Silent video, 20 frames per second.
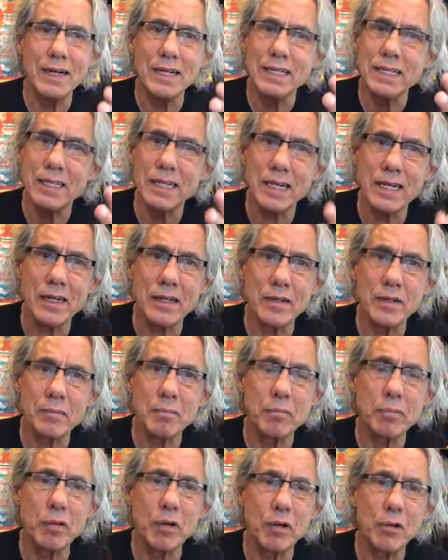Right there, the
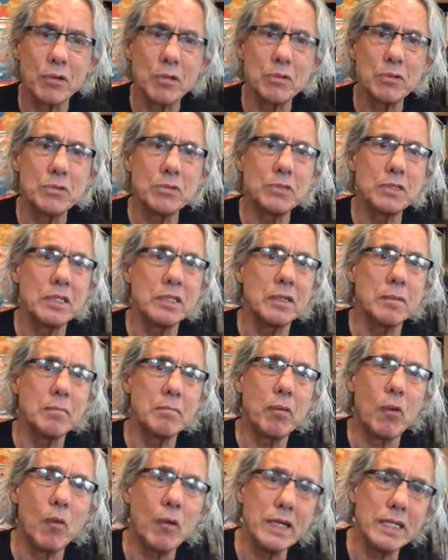prose and the
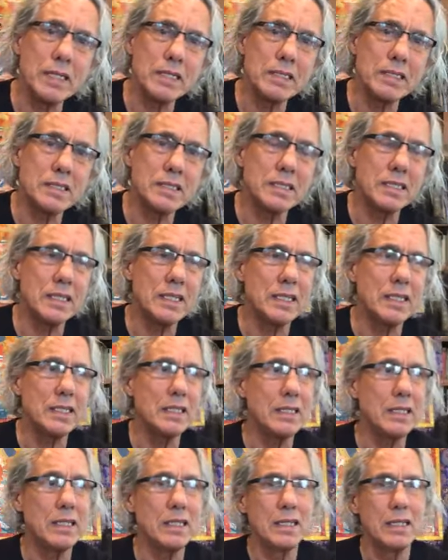
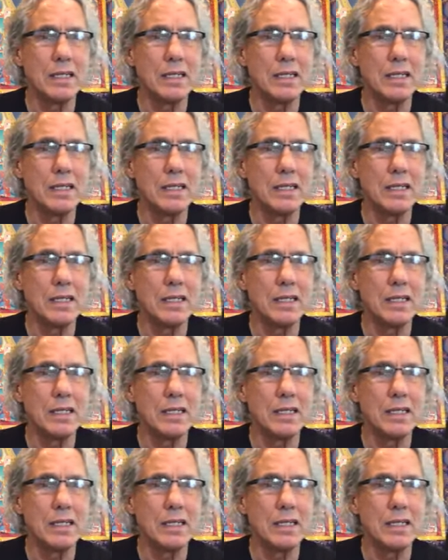poignancy